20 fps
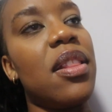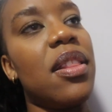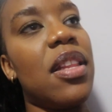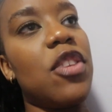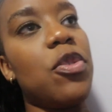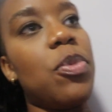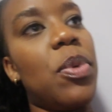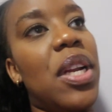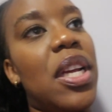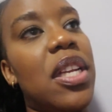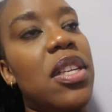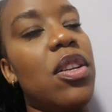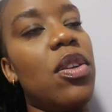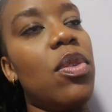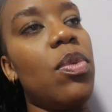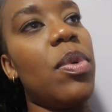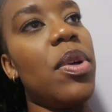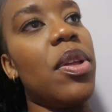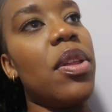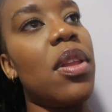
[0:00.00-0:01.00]
that's what i
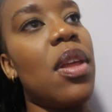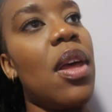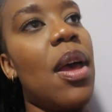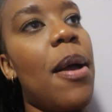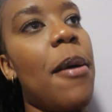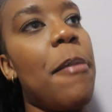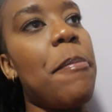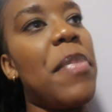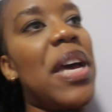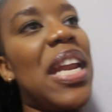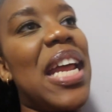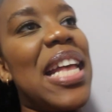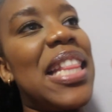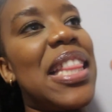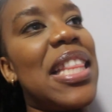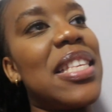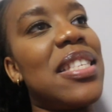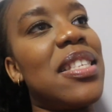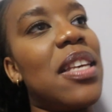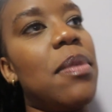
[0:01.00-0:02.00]
deal with but
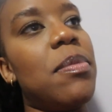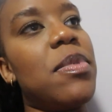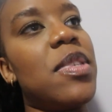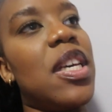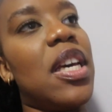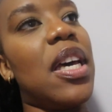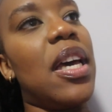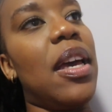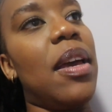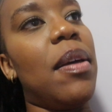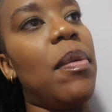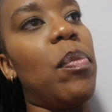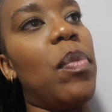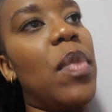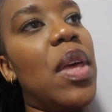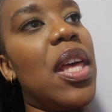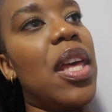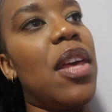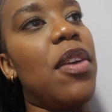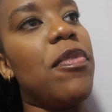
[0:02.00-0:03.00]
at the same time
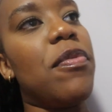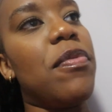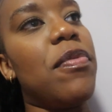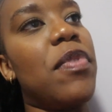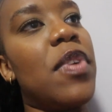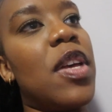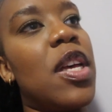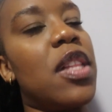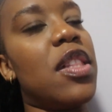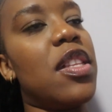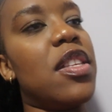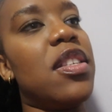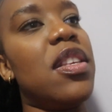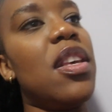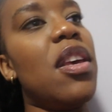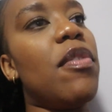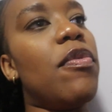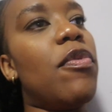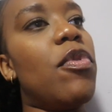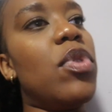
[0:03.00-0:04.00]
if the
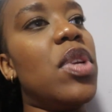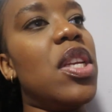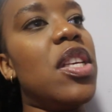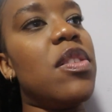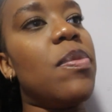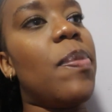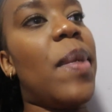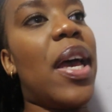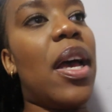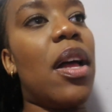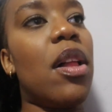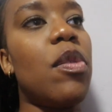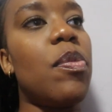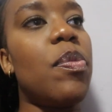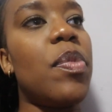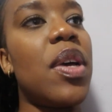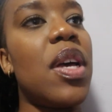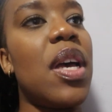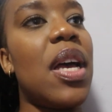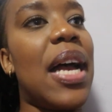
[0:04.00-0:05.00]
cfo needs my help
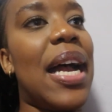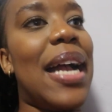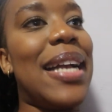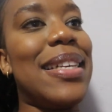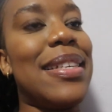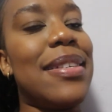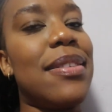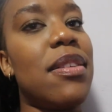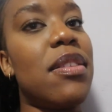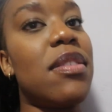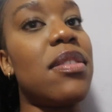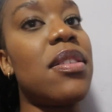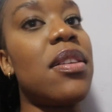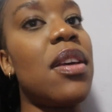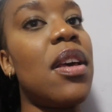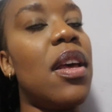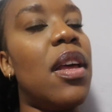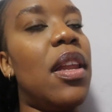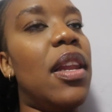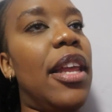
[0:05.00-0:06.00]
i assist
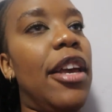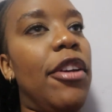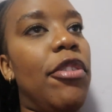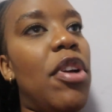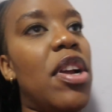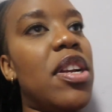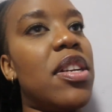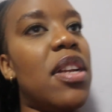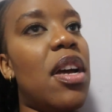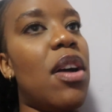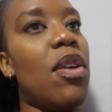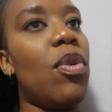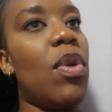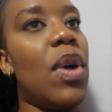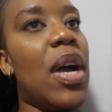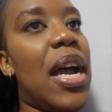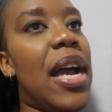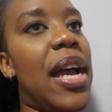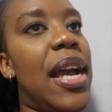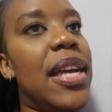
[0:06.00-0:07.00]
like right
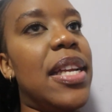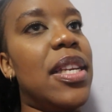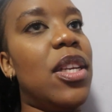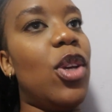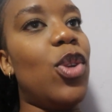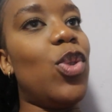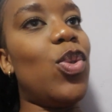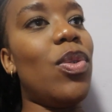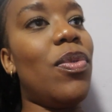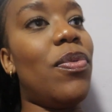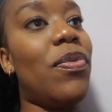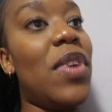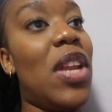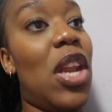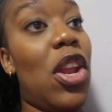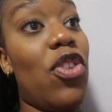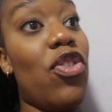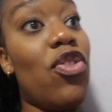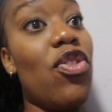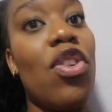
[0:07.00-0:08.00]
now i need to
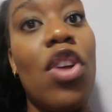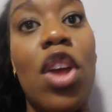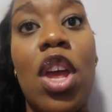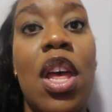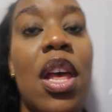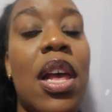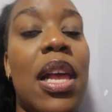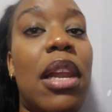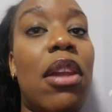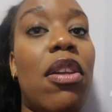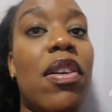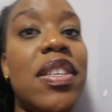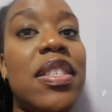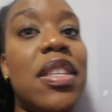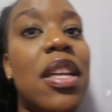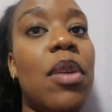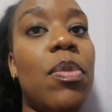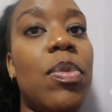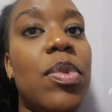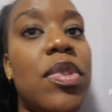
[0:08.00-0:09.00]
finish
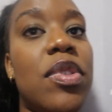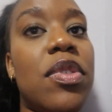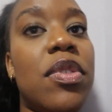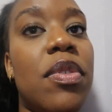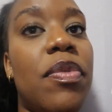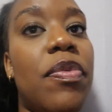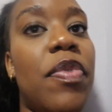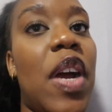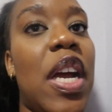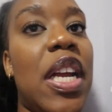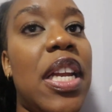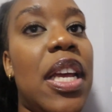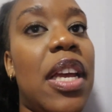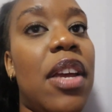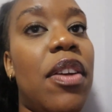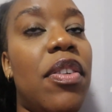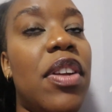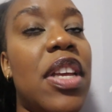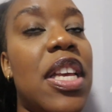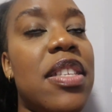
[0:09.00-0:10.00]
last night was
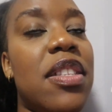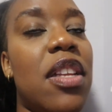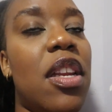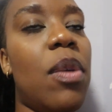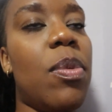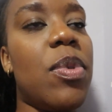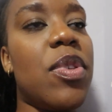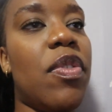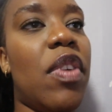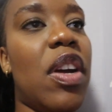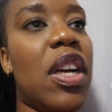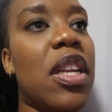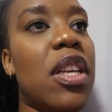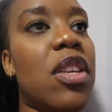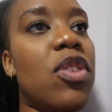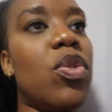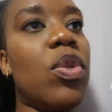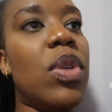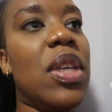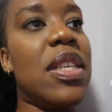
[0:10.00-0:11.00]
friday yesterday was
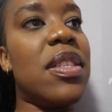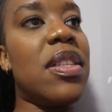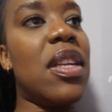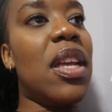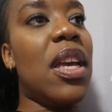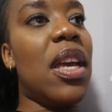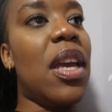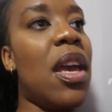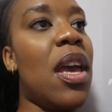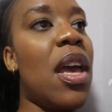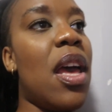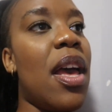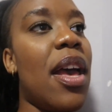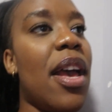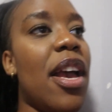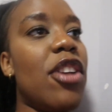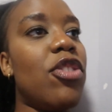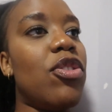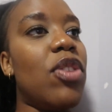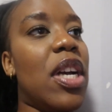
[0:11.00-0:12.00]
friday so yesterday
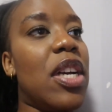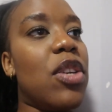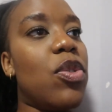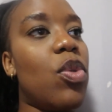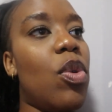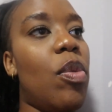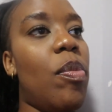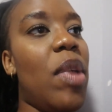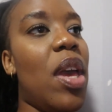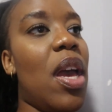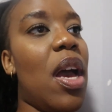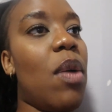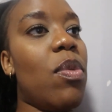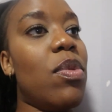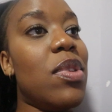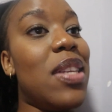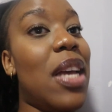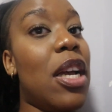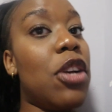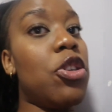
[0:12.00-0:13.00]
as you guys saw me i
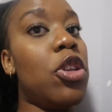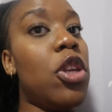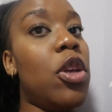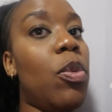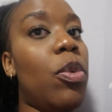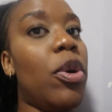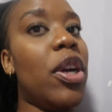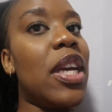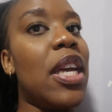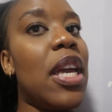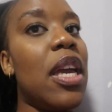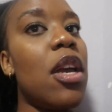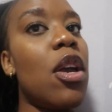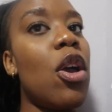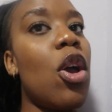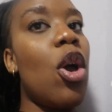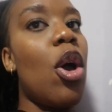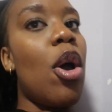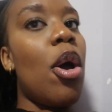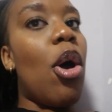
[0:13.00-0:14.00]
was actually working
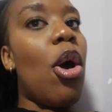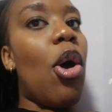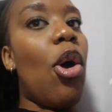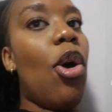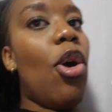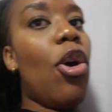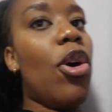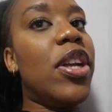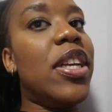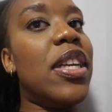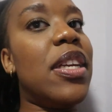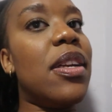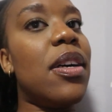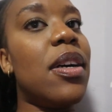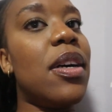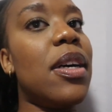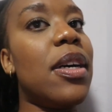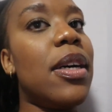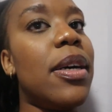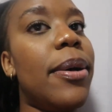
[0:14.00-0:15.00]
on
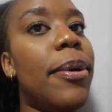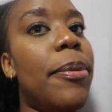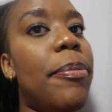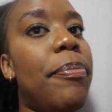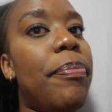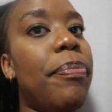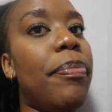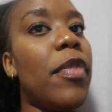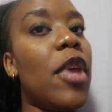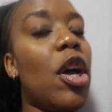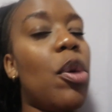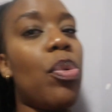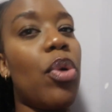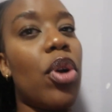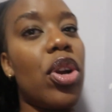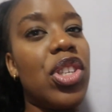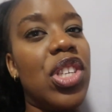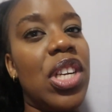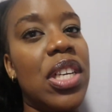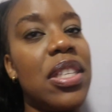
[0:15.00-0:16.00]
um, a
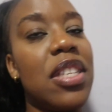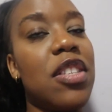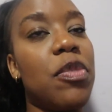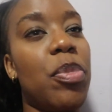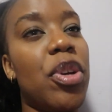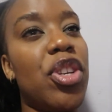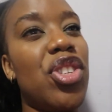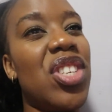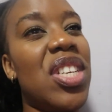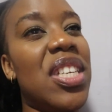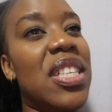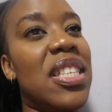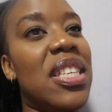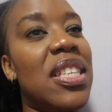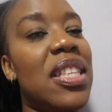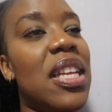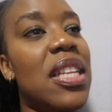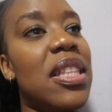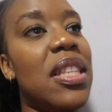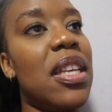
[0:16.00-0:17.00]
project a
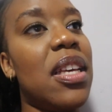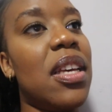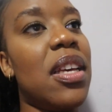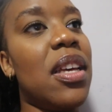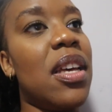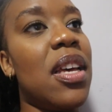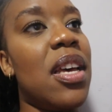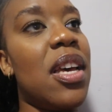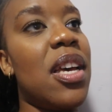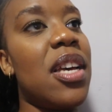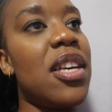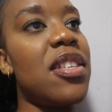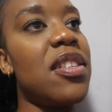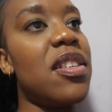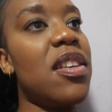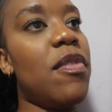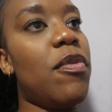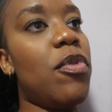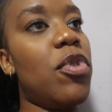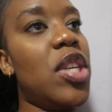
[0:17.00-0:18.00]
spreadsheet that the
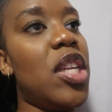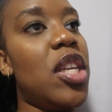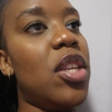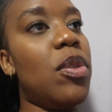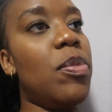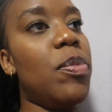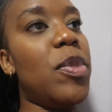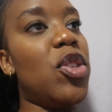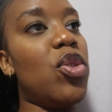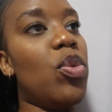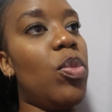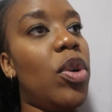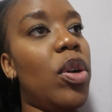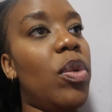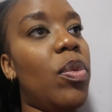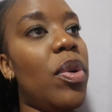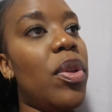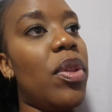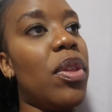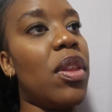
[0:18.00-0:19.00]
cfo needed me to
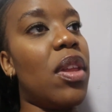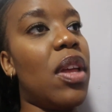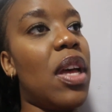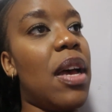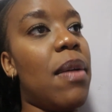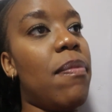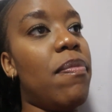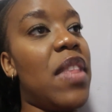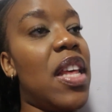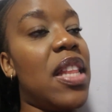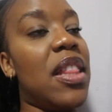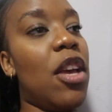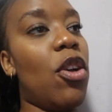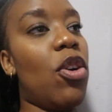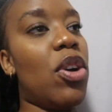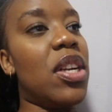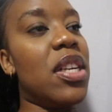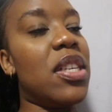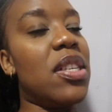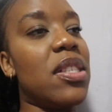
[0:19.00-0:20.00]
work with um, that they're
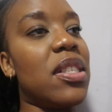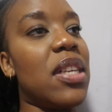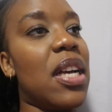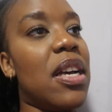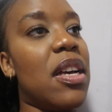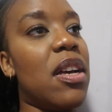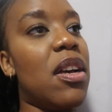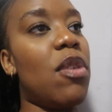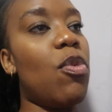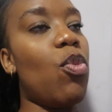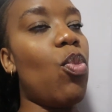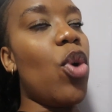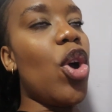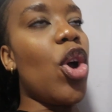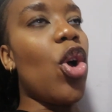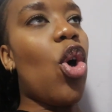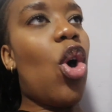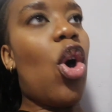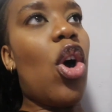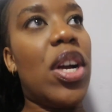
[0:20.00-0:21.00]
gonna discuss
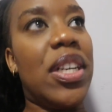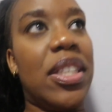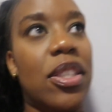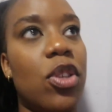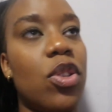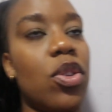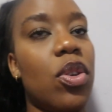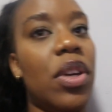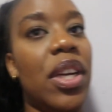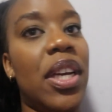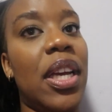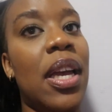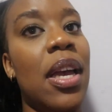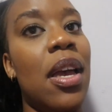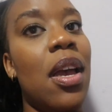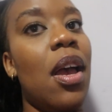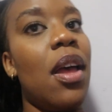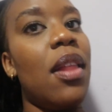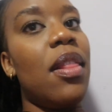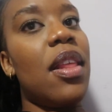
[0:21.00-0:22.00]
work on sorry
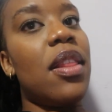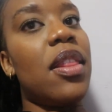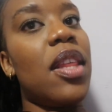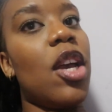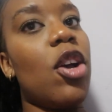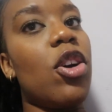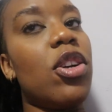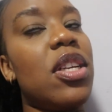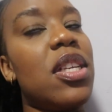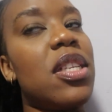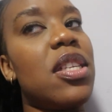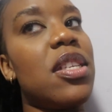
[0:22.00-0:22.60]
that they're gonna